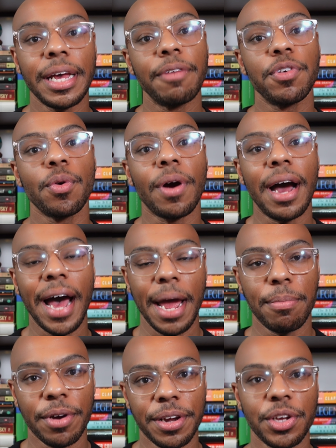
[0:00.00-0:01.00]
if you are
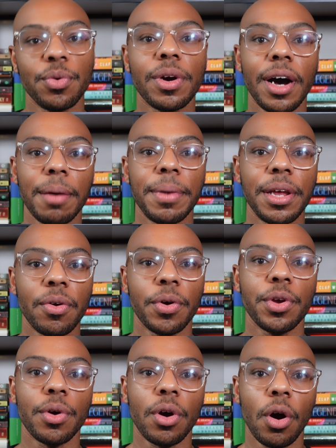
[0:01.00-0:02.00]
hybrid, you come in
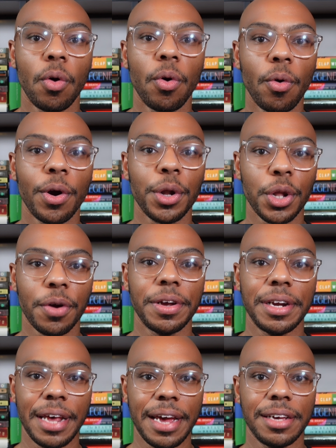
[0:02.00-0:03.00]
on your cohort
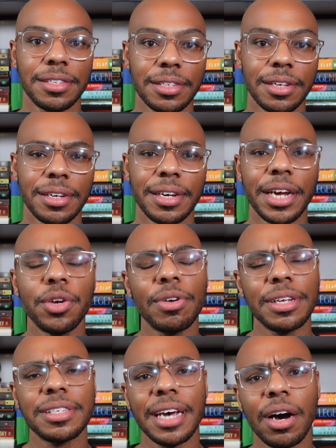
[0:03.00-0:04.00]
learning days. And you
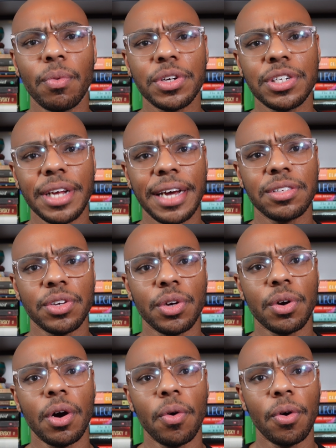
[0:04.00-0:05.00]
can tell which days are
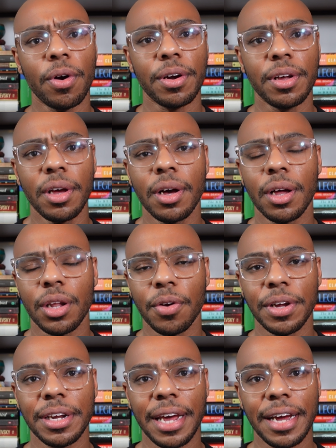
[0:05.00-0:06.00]
your cohort
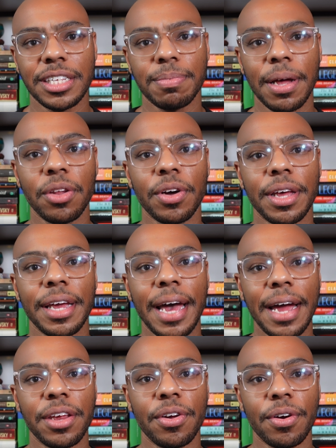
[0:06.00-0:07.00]
learning days by looking
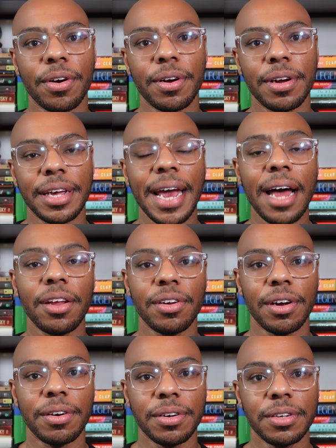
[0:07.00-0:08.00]
at your
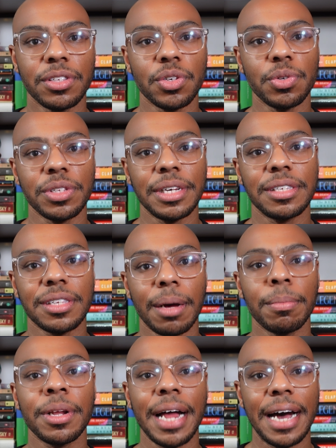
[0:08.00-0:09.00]
calendar. So you'll see
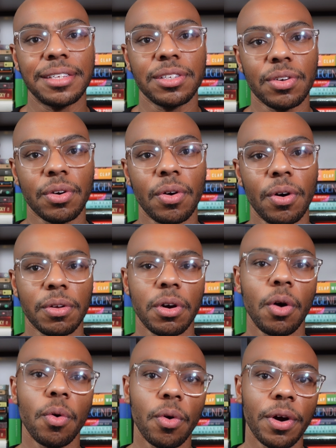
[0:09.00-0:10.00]
some classes are called
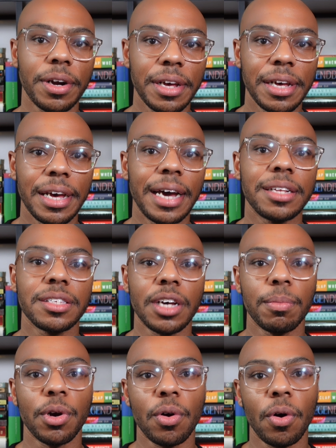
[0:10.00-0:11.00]
cohort and
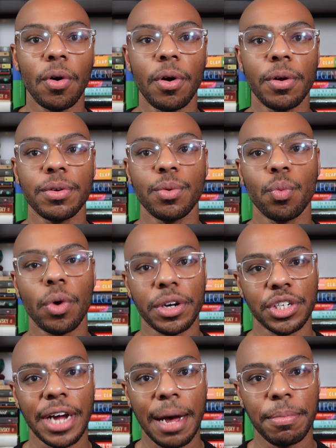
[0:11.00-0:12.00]
some are called
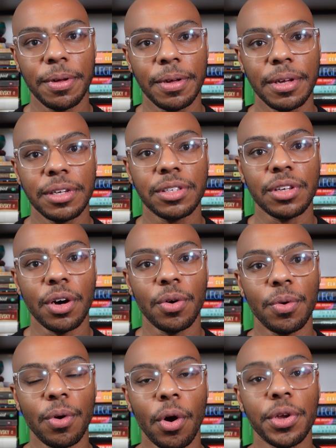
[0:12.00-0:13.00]
workshop.
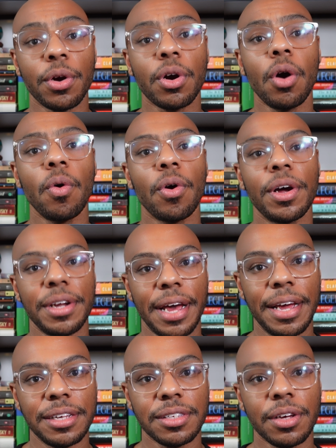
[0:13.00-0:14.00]
So on your cohort
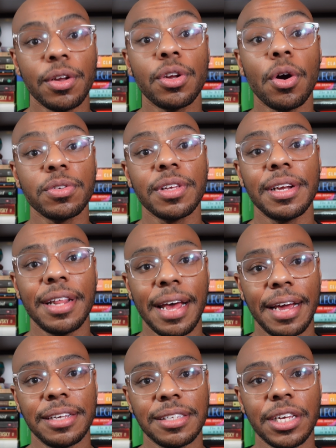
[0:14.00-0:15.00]
days, those are the
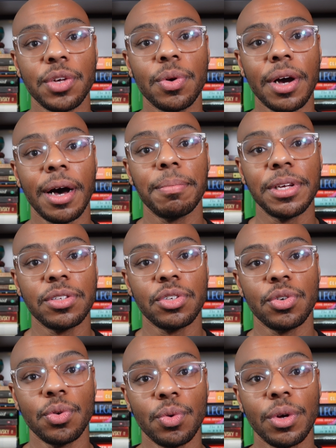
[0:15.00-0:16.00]
days that you come
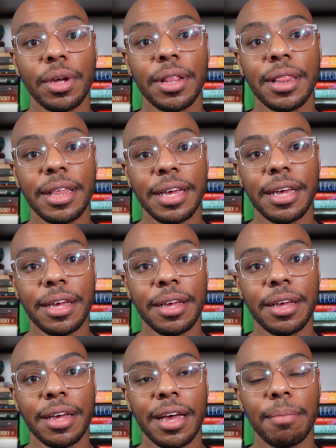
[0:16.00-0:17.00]
into
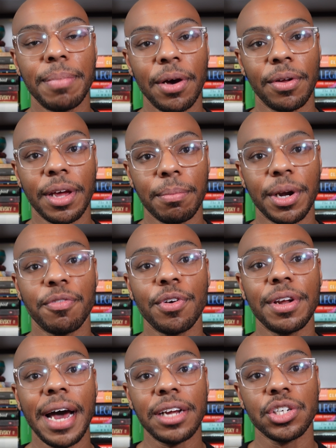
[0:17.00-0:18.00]
the building. But if
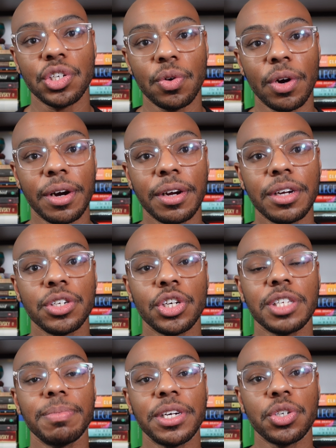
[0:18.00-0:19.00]
you're not sure,
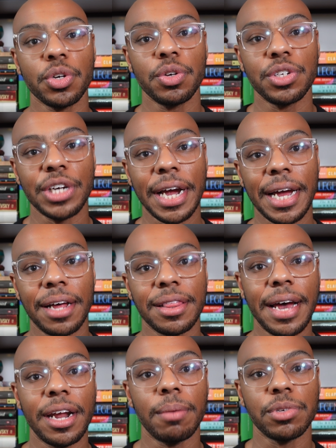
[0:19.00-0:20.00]
just make sure you check out
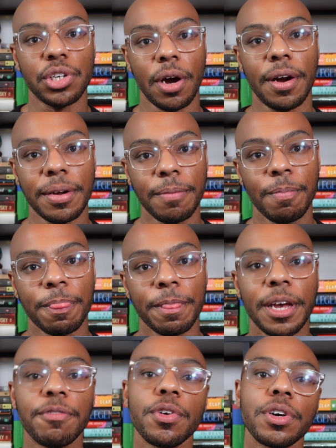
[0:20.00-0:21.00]
that chart.
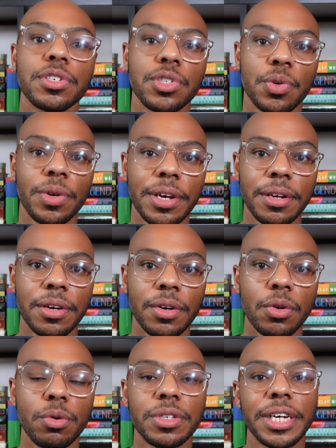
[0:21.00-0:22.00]
If you're a student
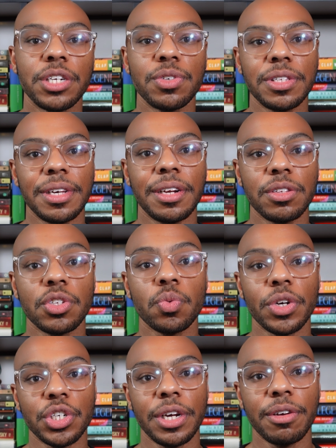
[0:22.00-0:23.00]
who's interested in
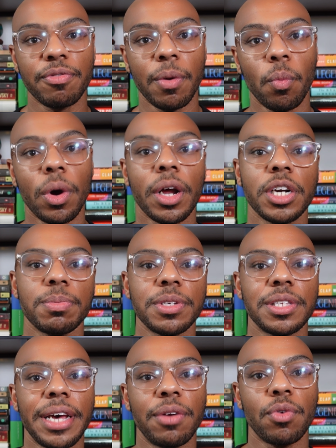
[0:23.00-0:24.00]
switching from
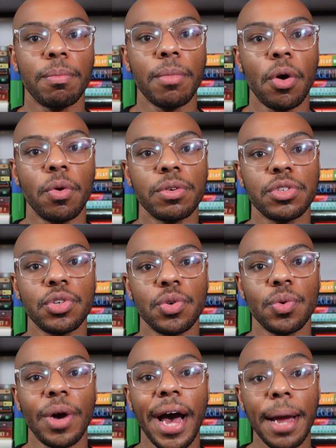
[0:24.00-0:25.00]
100% remote
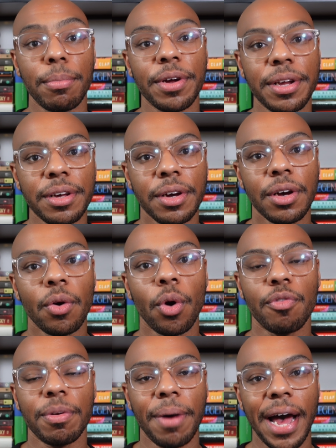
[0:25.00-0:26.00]
to hybrid
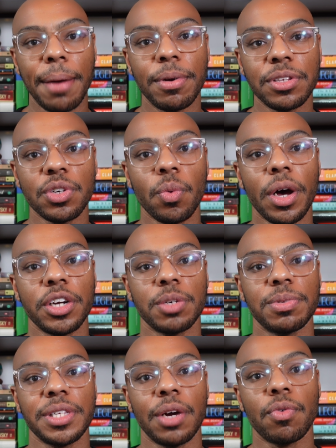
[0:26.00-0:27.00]
or from hybrid to
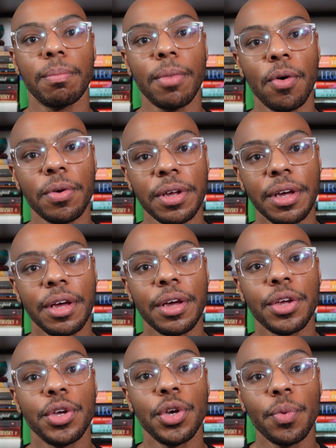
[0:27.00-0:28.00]
100% remote,
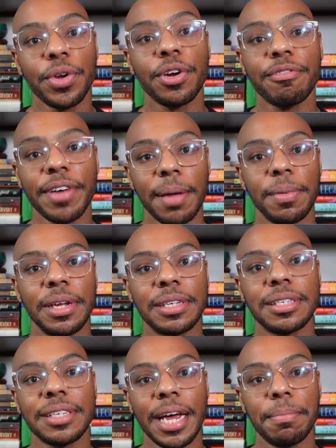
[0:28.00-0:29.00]
you and your family need
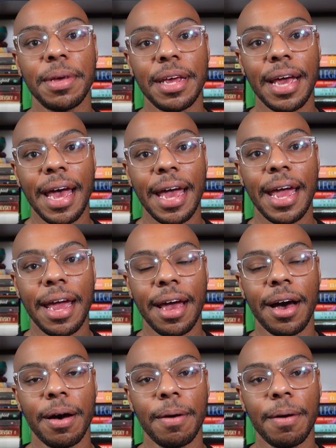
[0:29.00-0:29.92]
to send me a